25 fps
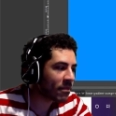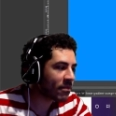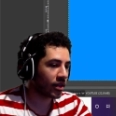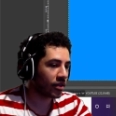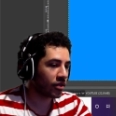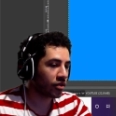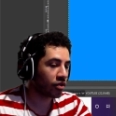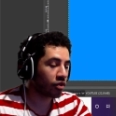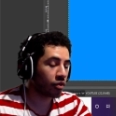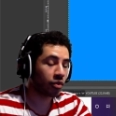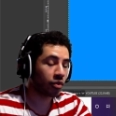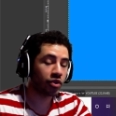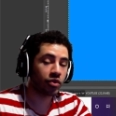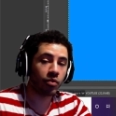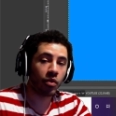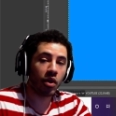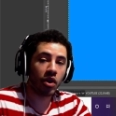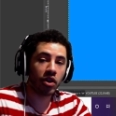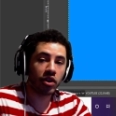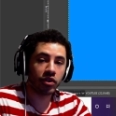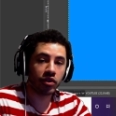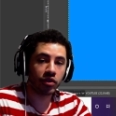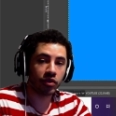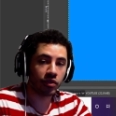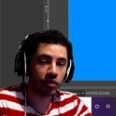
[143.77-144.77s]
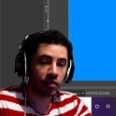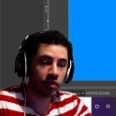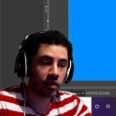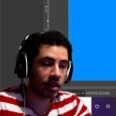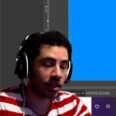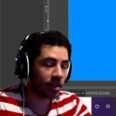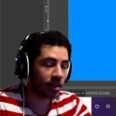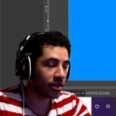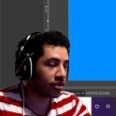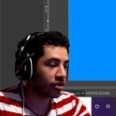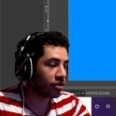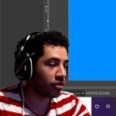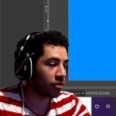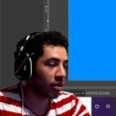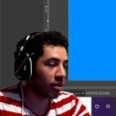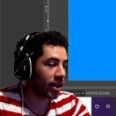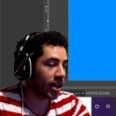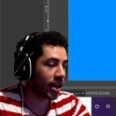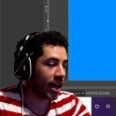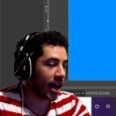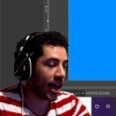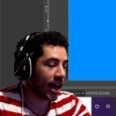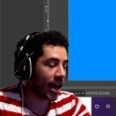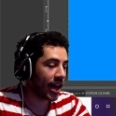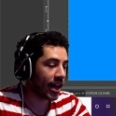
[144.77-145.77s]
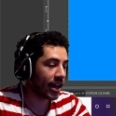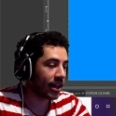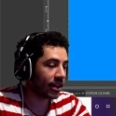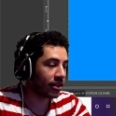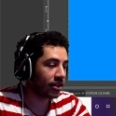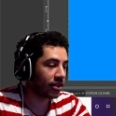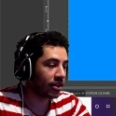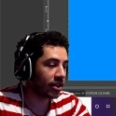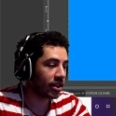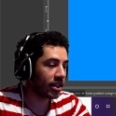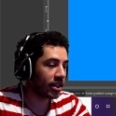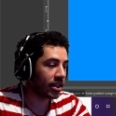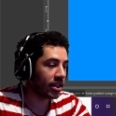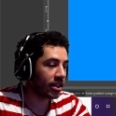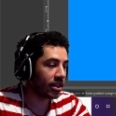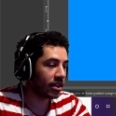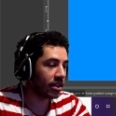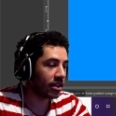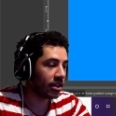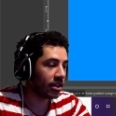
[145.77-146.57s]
So what you want to do is you want to add the